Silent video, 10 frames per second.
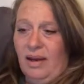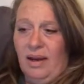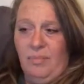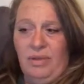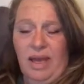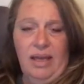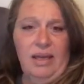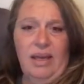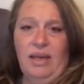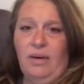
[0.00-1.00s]
a
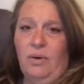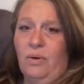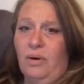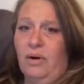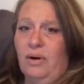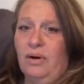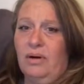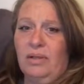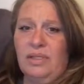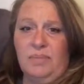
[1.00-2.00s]
blanket
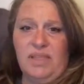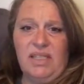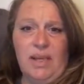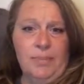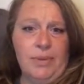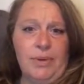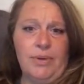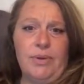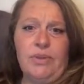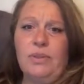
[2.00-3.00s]
or some
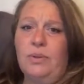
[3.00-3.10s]
slippers